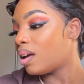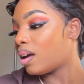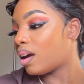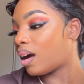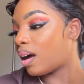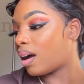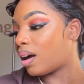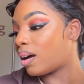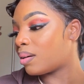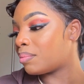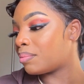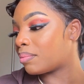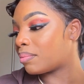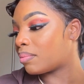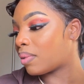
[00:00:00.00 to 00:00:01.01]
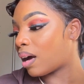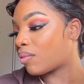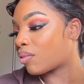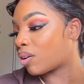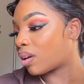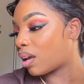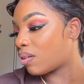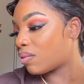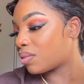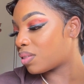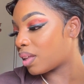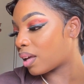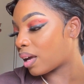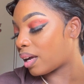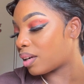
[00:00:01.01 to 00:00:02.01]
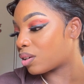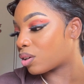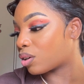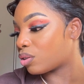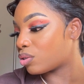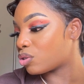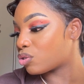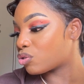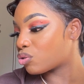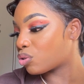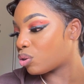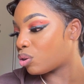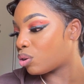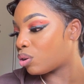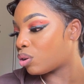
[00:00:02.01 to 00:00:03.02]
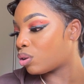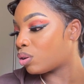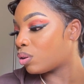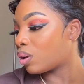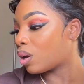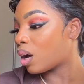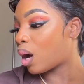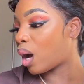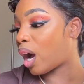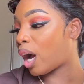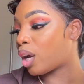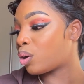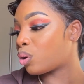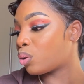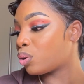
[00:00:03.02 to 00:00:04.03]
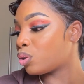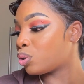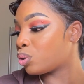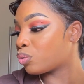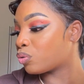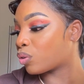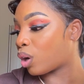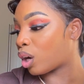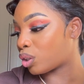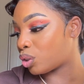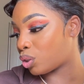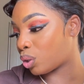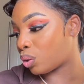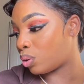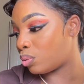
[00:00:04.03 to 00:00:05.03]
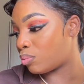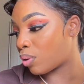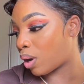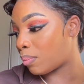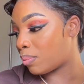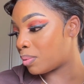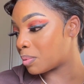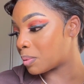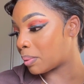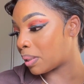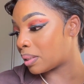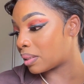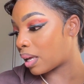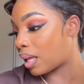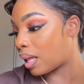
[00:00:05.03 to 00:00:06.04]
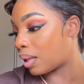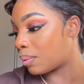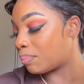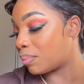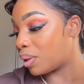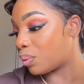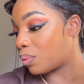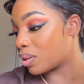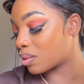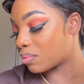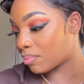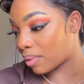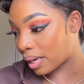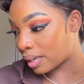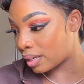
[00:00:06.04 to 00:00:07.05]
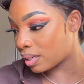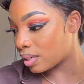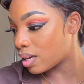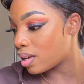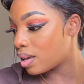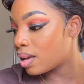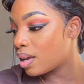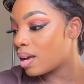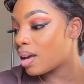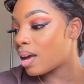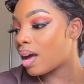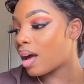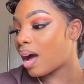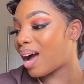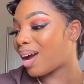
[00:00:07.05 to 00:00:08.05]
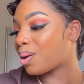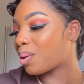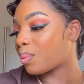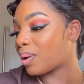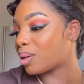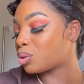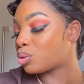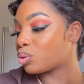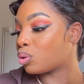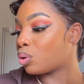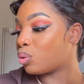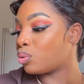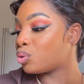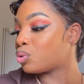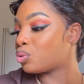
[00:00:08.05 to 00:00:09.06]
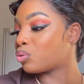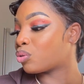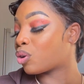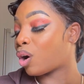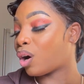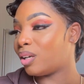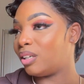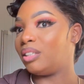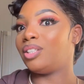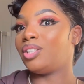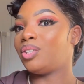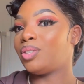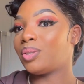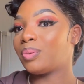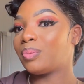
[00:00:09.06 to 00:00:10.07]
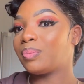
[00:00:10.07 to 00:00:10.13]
I've got everything under control. I know you've got your own problems, but help me with mine. I don't want to go to college.